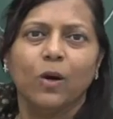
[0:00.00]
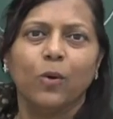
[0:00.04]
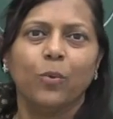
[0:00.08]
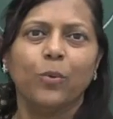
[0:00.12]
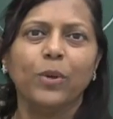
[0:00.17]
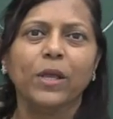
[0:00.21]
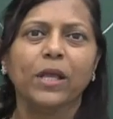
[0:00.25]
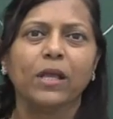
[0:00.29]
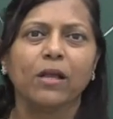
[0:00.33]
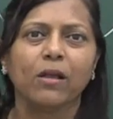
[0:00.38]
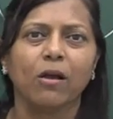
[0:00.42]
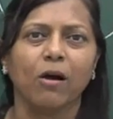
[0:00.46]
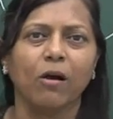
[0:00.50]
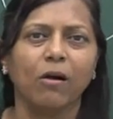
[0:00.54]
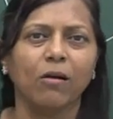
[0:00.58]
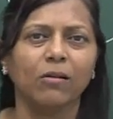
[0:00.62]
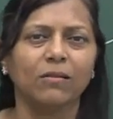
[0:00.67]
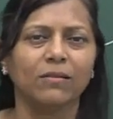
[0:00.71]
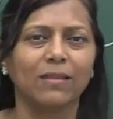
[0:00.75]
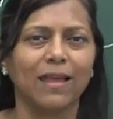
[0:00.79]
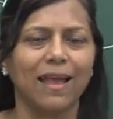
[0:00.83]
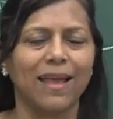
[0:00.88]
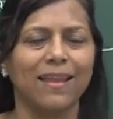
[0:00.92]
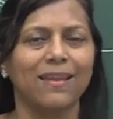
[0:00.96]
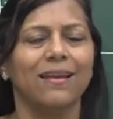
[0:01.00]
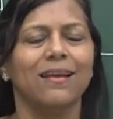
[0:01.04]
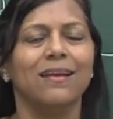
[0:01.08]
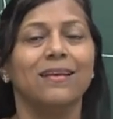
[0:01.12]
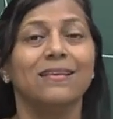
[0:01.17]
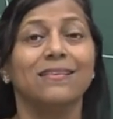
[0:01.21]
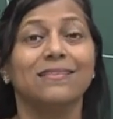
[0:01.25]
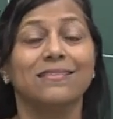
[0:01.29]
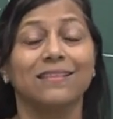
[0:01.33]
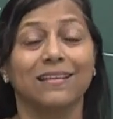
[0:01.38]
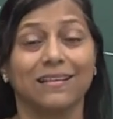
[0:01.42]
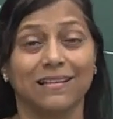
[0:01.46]
we call that
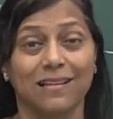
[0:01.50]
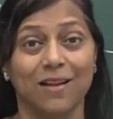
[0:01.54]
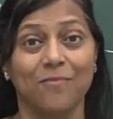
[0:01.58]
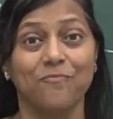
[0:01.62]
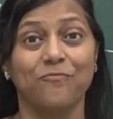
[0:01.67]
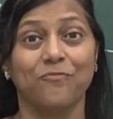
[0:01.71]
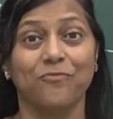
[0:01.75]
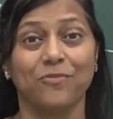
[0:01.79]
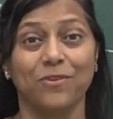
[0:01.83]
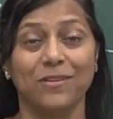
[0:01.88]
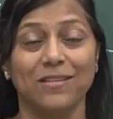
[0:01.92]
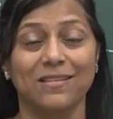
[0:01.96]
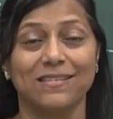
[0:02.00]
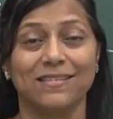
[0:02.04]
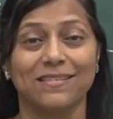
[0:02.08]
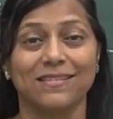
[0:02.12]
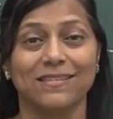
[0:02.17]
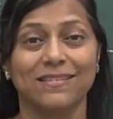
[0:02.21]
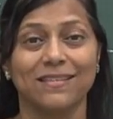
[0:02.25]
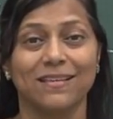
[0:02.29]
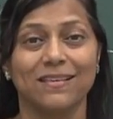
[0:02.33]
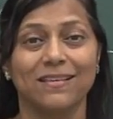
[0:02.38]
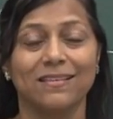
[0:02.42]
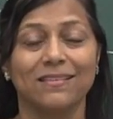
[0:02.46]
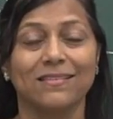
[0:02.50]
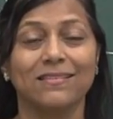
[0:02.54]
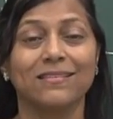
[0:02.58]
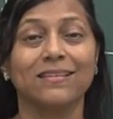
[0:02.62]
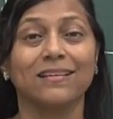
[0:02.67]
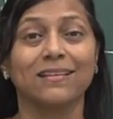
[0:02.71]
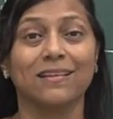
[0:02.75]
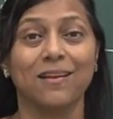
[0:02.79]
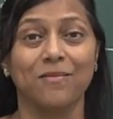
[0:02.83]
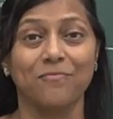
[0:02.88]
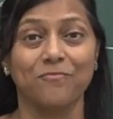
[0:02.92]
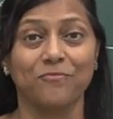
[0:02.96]
circumference,
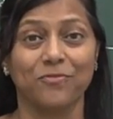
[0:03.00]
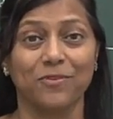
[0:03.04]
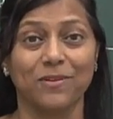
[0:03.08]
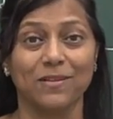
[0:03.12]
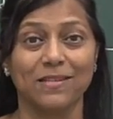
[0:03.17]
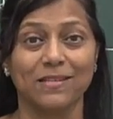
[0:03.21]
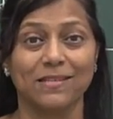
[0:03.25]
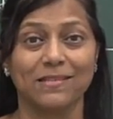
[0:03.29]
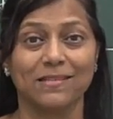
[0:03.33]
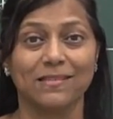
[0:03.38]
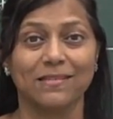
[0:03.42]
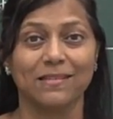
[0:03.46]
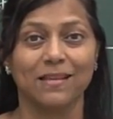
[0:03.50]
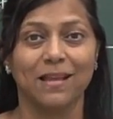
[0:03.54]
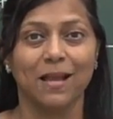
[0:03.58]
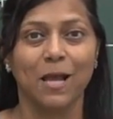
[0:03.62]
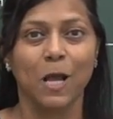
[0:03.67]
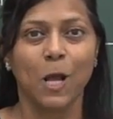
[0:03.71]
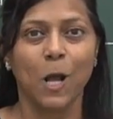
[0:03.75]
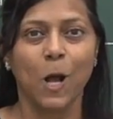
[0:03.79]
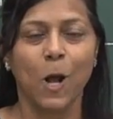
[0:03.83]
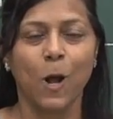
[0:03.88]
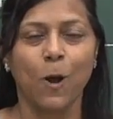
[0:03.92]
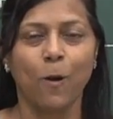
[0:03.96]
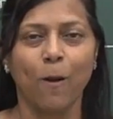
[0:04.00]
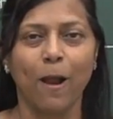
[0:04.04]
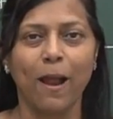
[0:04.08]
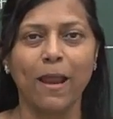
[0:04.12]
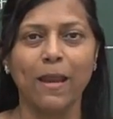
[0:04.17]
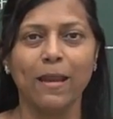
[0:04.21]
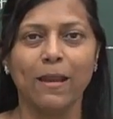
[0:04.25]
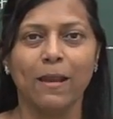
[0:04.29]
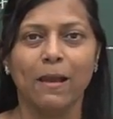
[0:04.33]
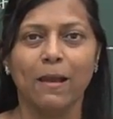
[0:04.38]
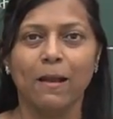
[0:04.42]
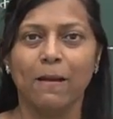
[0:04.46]
circumference, all right?